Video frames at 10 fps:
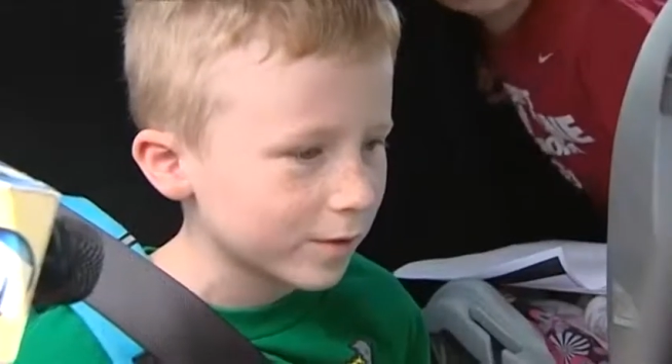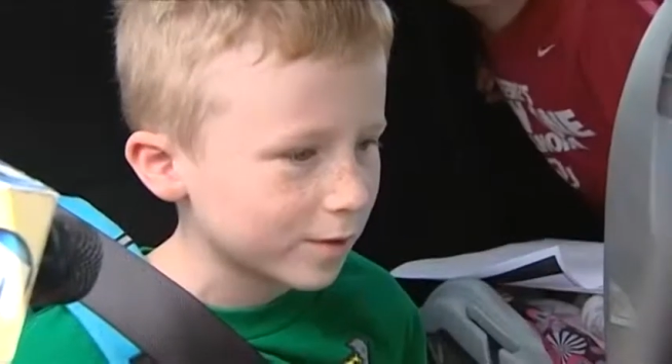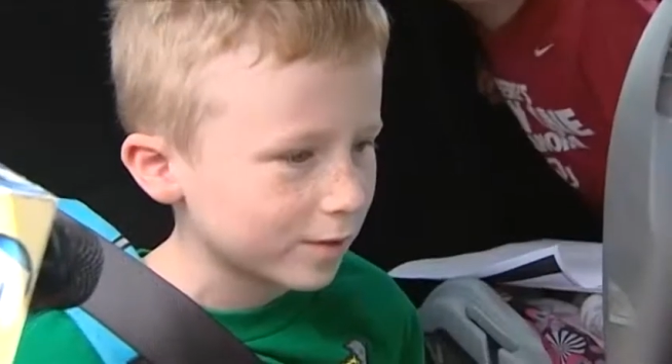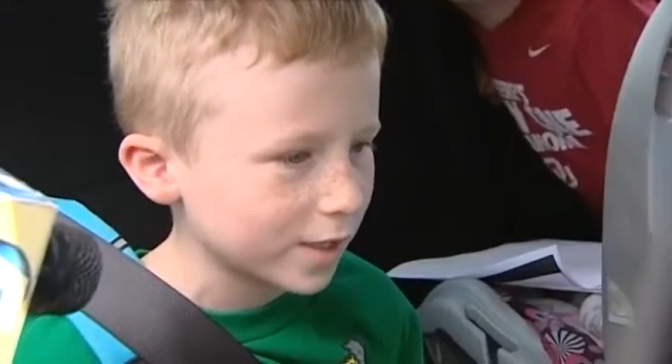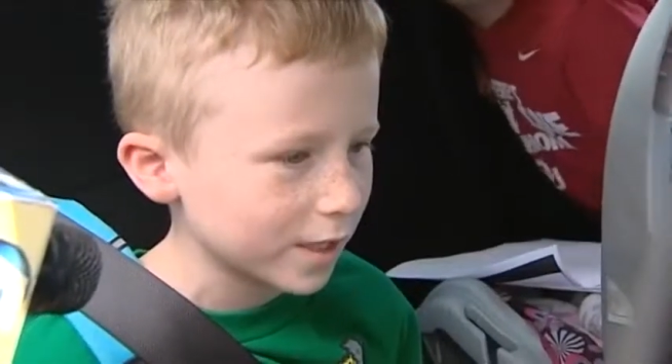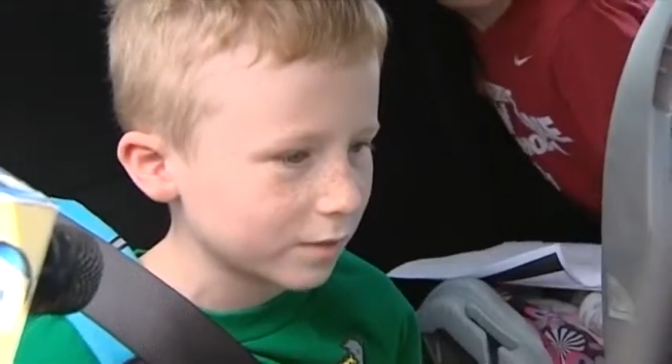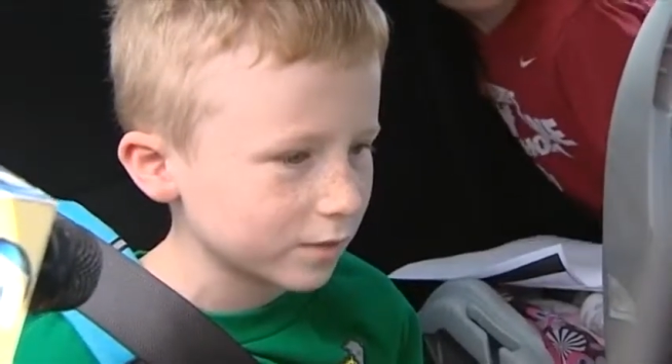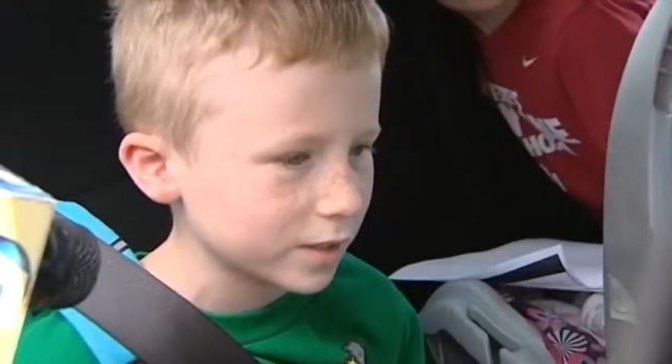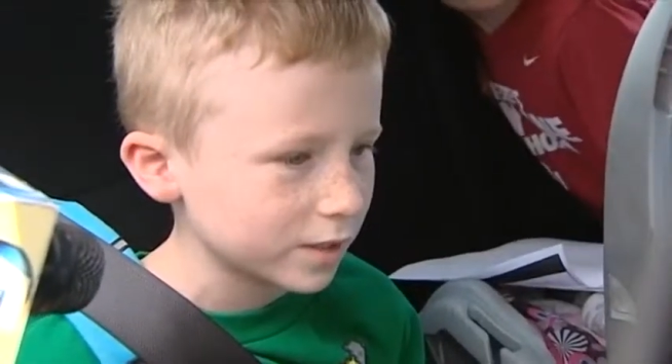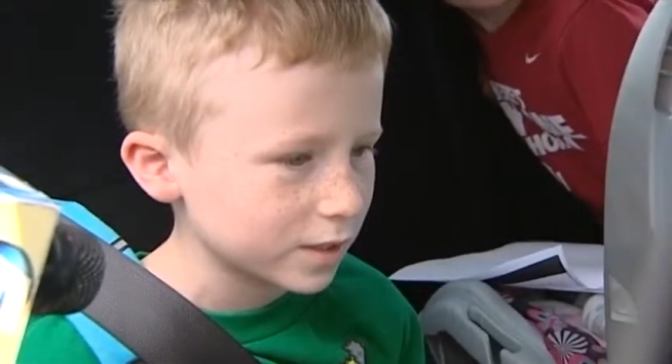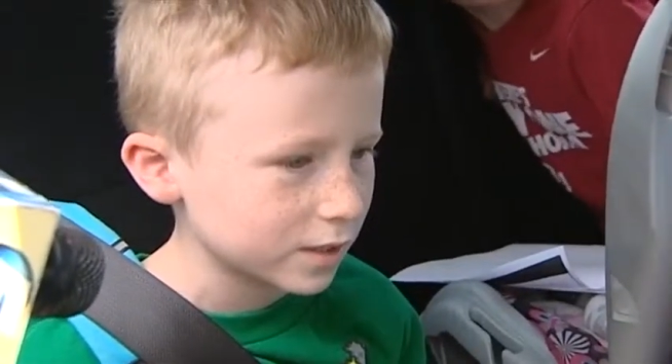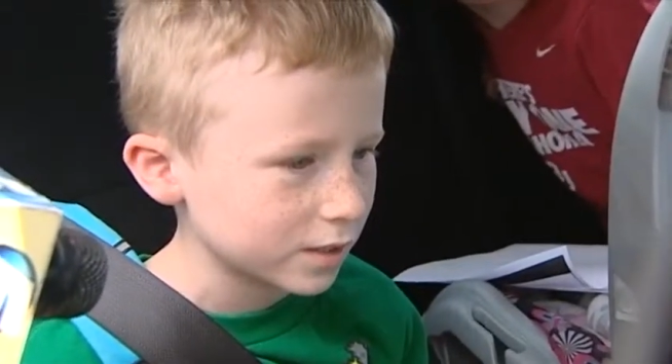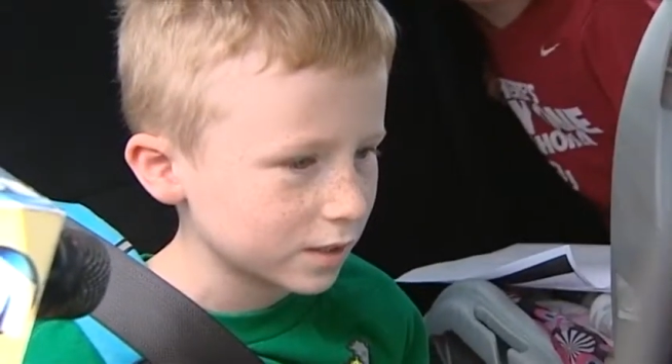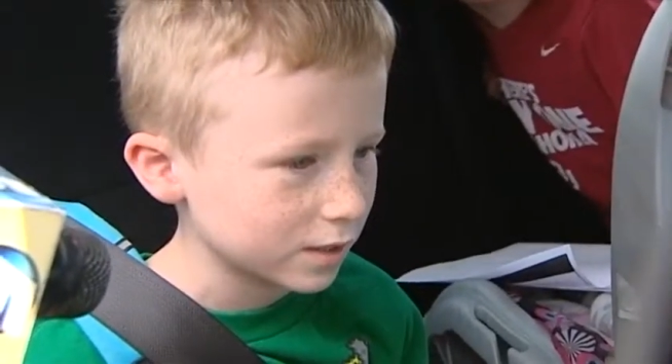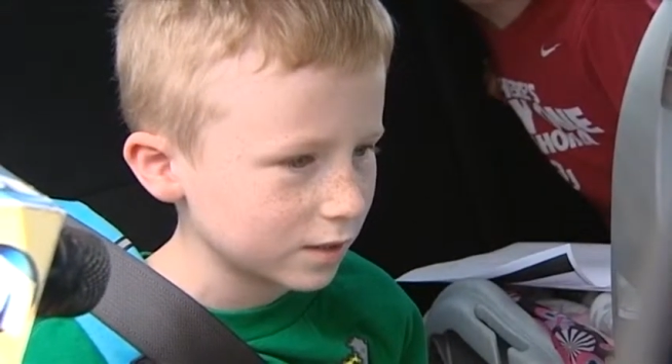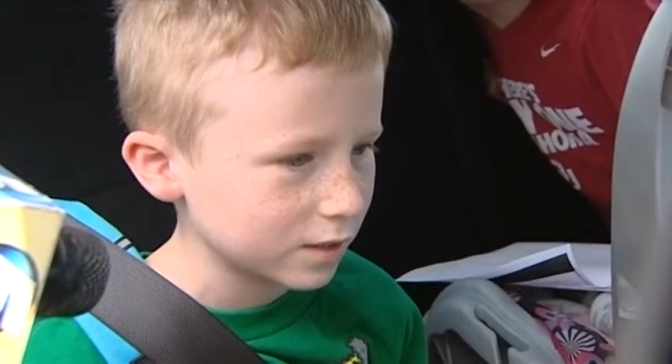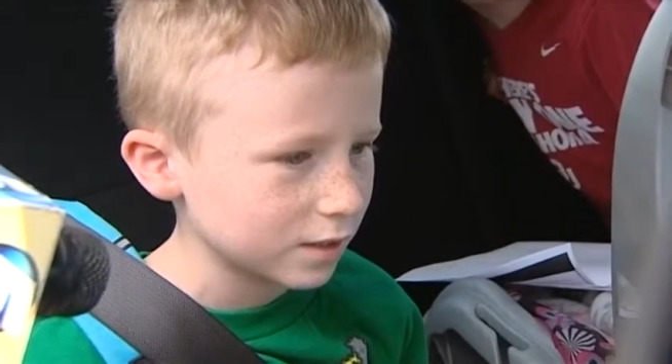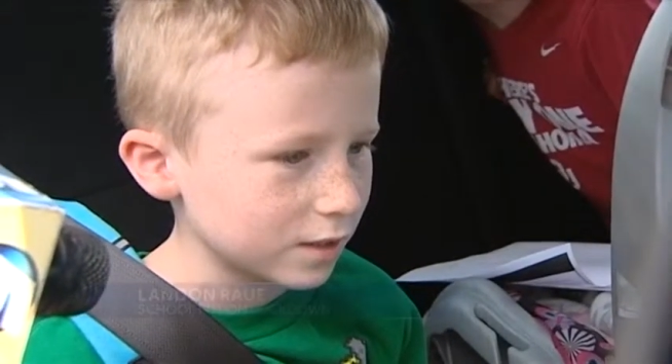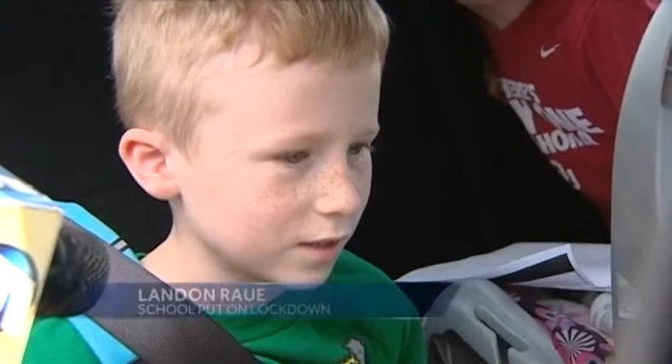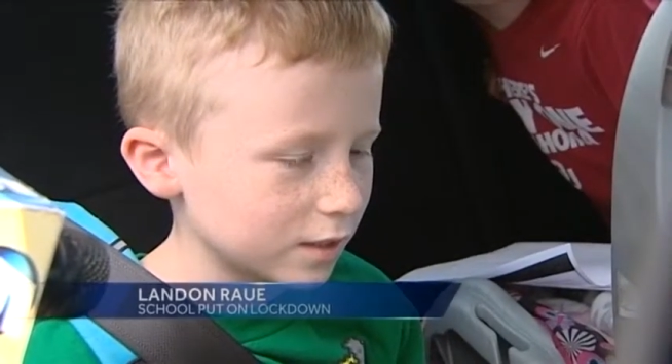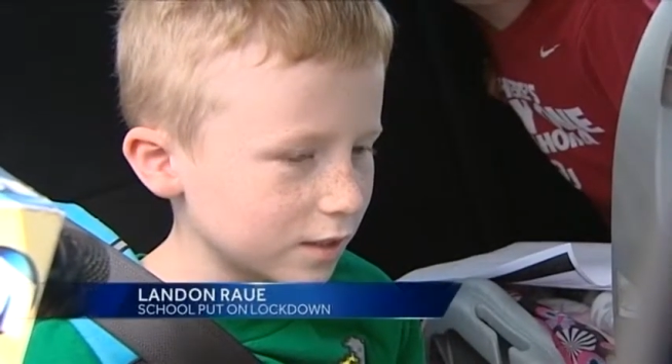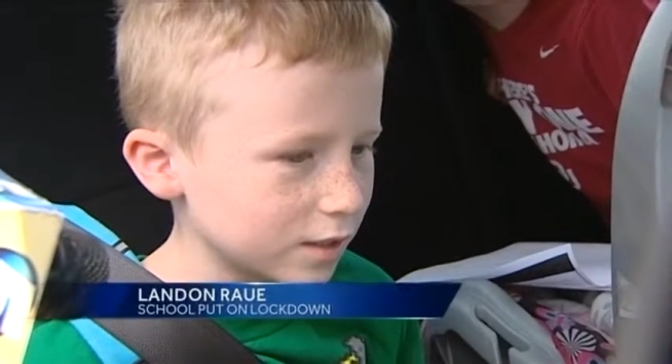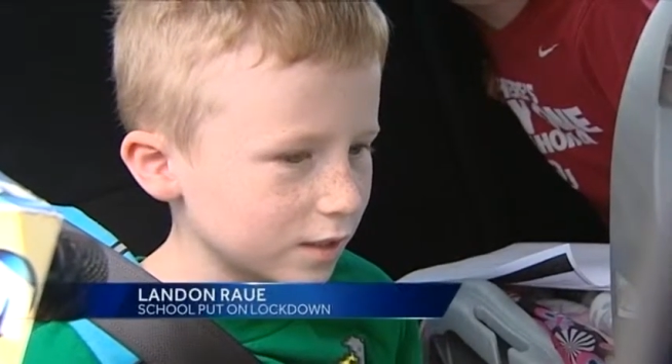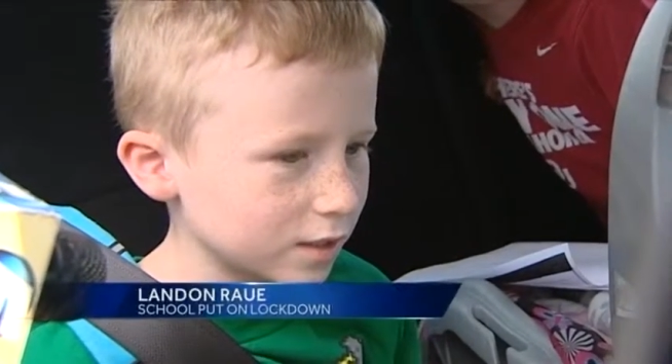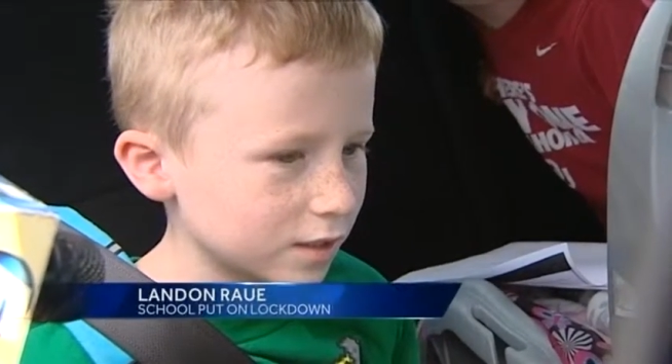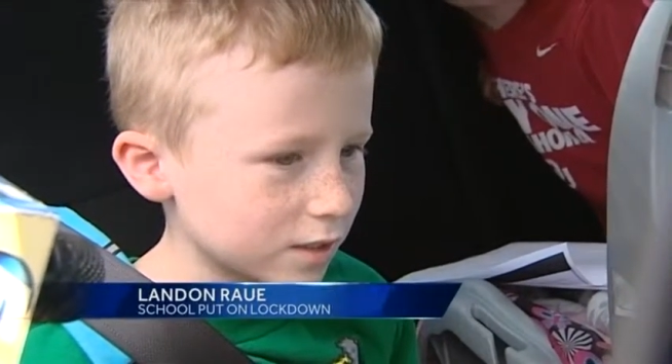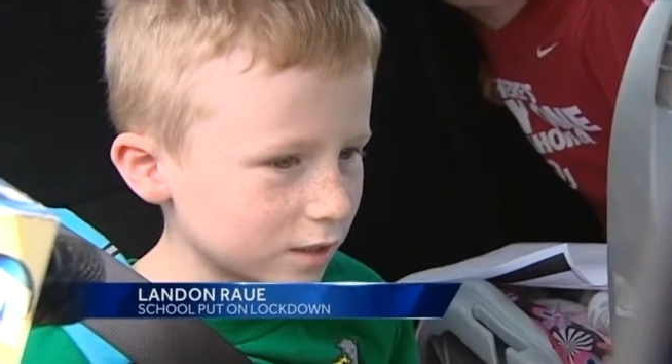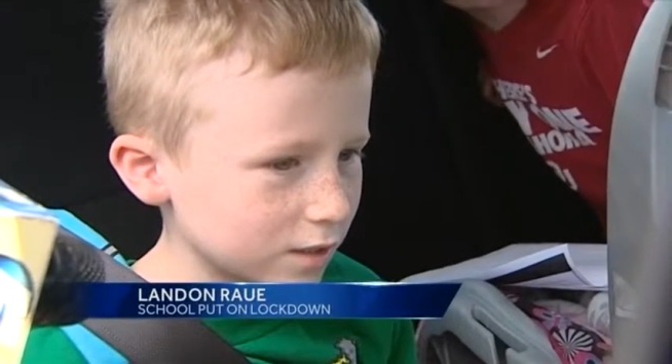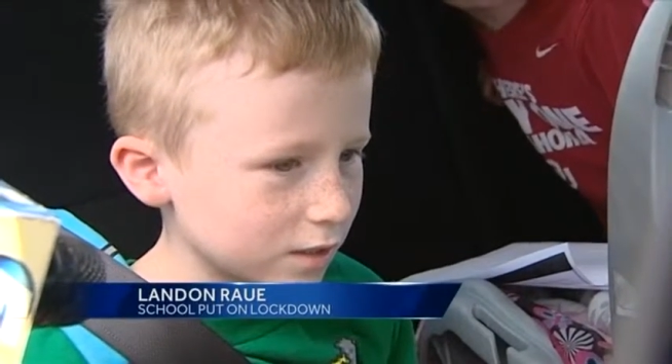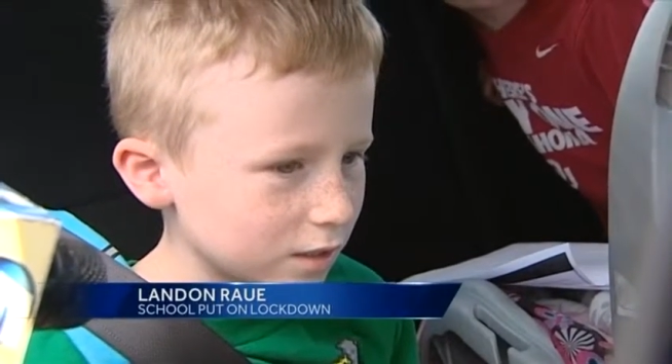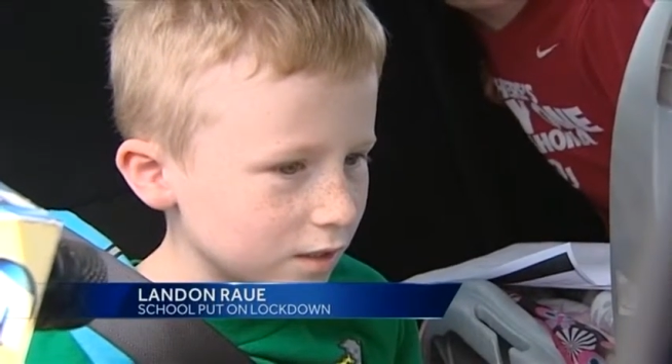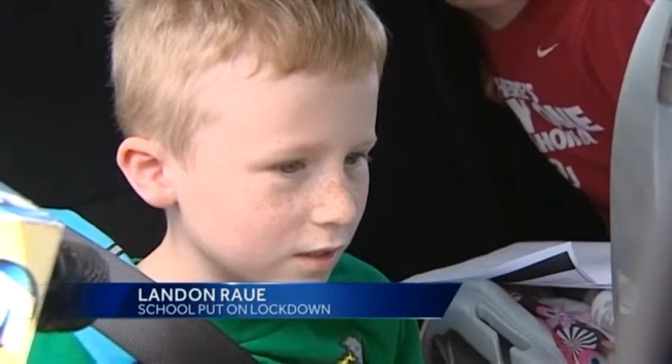were all at recess and then and then they said